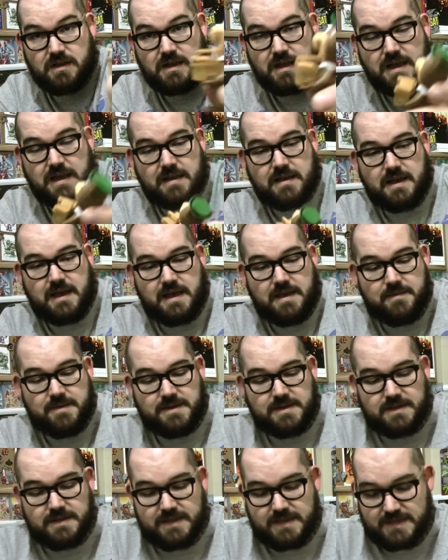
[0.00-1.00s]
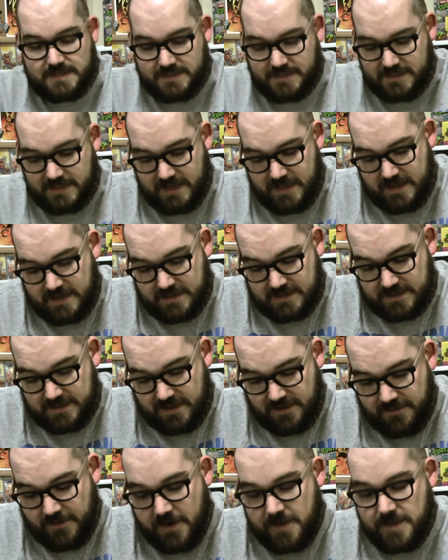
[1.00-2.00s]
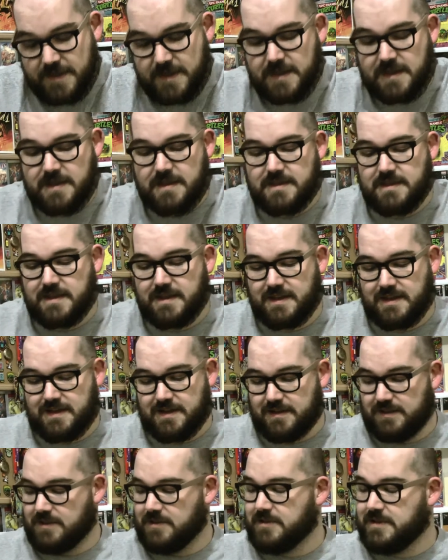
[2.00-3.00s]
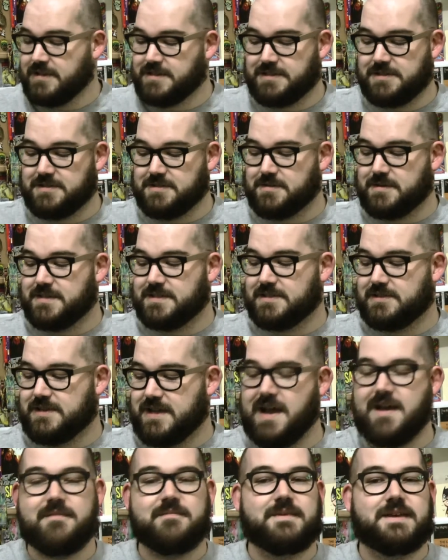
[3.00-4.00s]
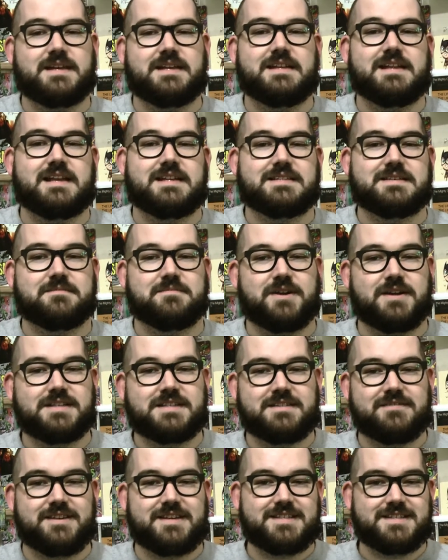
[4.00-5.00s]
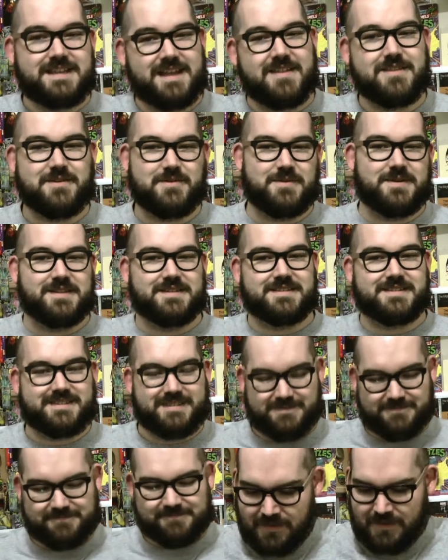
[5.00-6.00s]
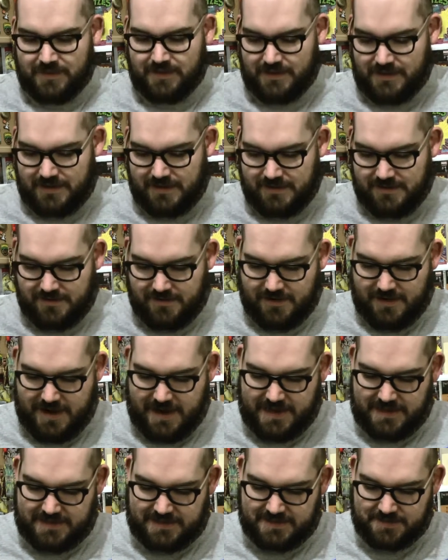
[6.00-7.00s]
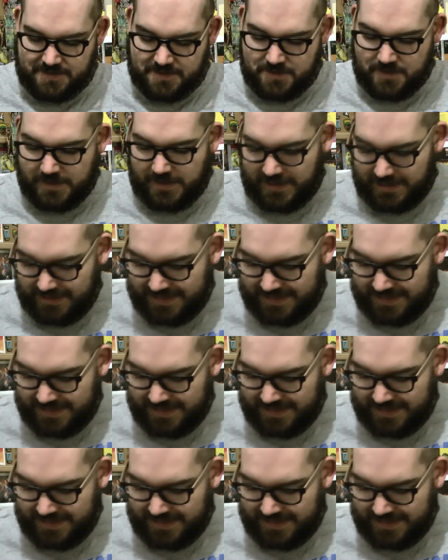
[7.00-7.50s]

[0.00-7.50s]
I, I, am into this. So far, the, the Looney Tunes ones are not been as impressive as the other ones. Alright, this one's really